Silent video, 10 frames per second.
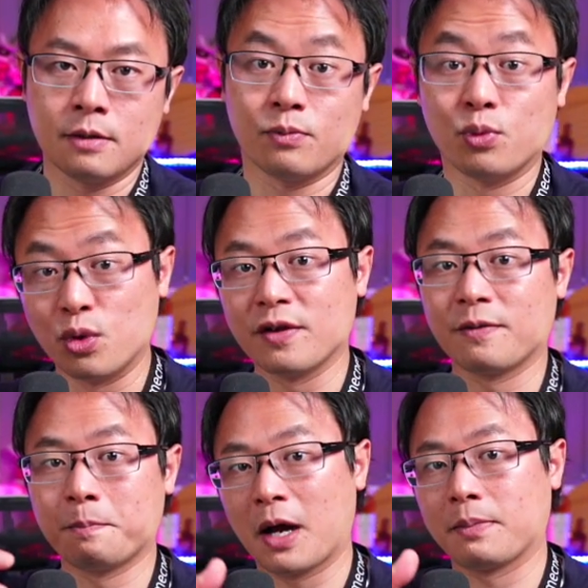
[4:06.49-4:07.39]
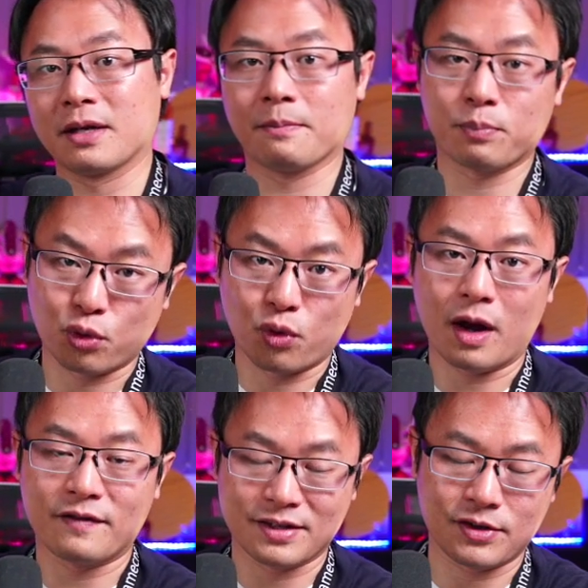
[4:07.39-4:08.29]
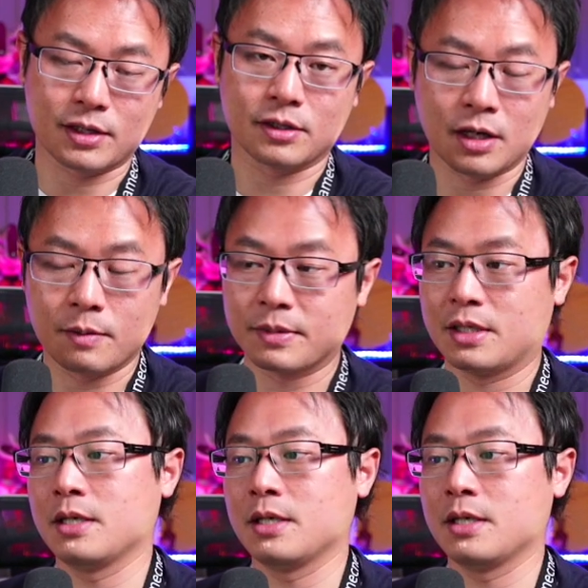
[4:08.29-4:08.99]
with public and private sector coming